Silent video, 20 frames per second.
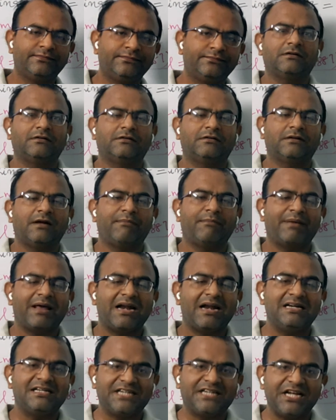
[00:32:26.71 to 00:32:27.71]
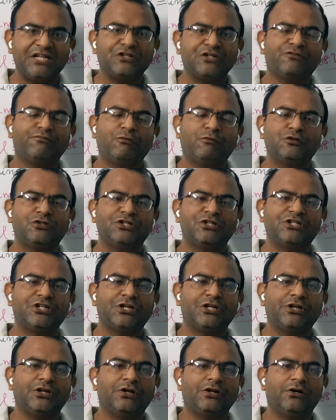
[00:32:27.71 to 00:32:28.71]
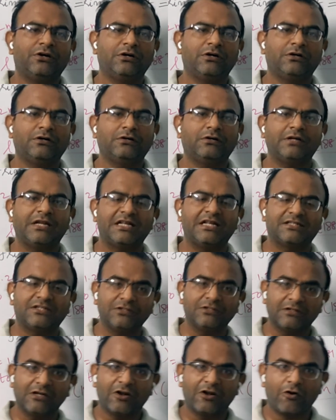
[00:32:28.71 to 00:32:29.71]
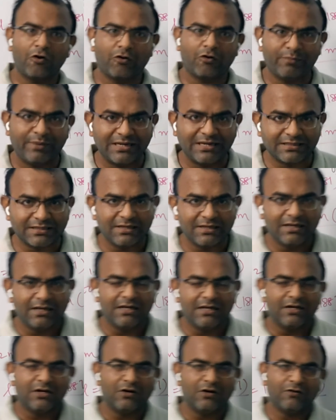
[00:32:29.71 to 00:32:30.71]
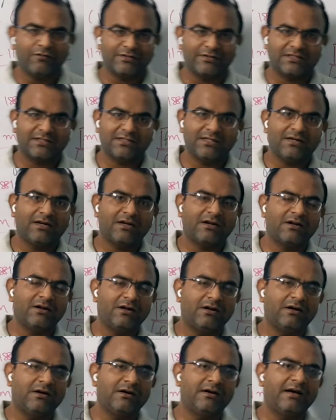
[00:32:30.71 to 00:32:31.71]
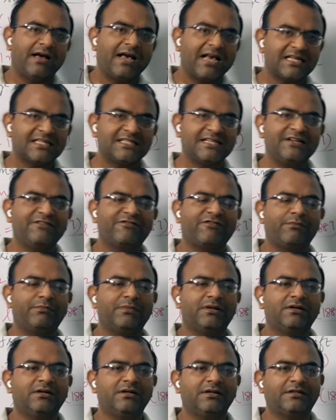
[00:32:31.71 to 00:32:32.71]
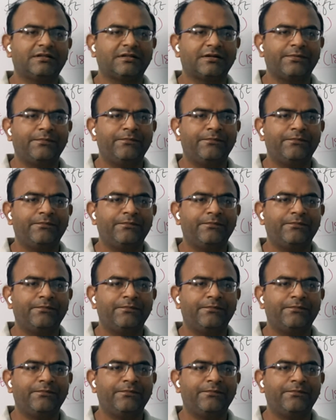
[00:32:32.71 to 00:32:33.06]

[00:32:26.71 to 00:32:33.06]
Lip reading: Apparent change of position in a circular orbit of a star as seen from the Earth,